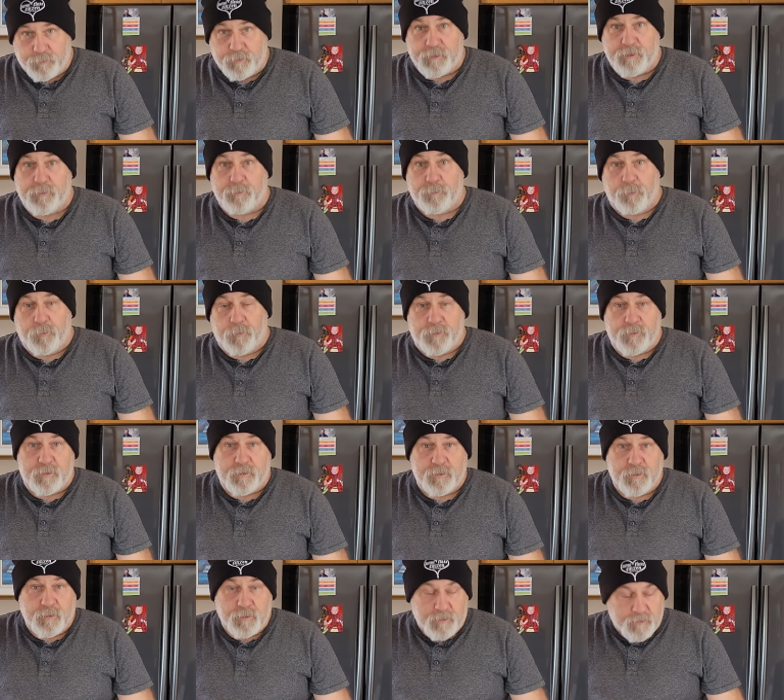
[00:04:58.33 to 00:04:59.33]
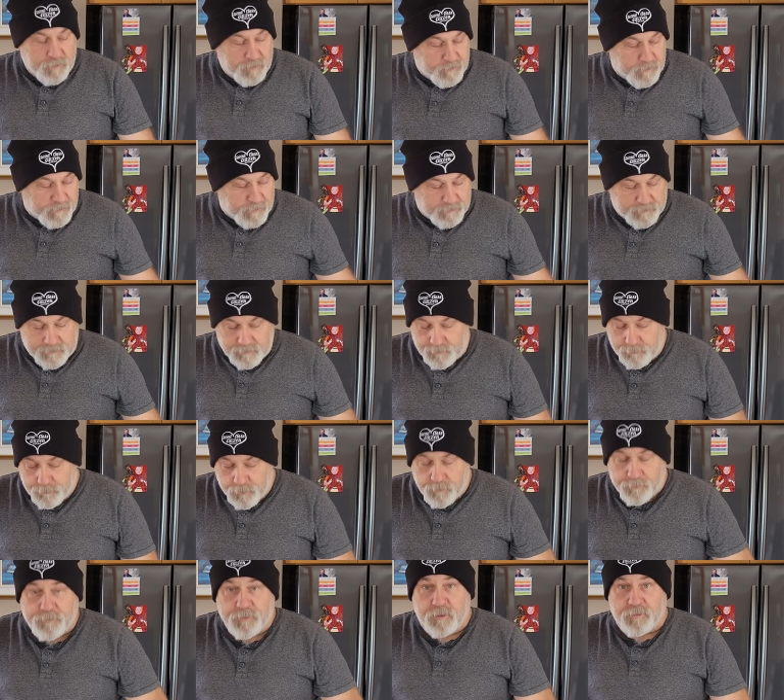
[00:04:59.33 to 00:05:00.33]
really important. that
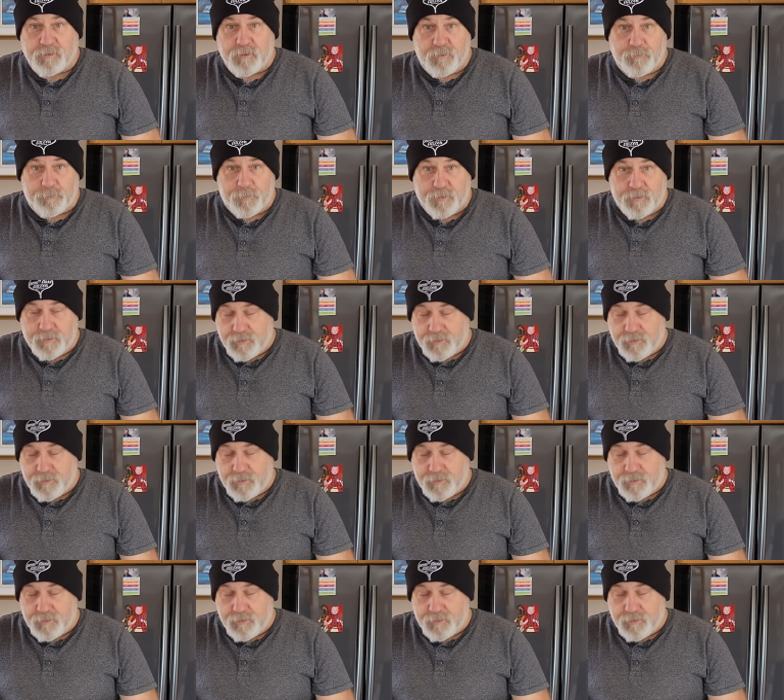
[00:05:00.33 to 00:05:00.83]
bumps us up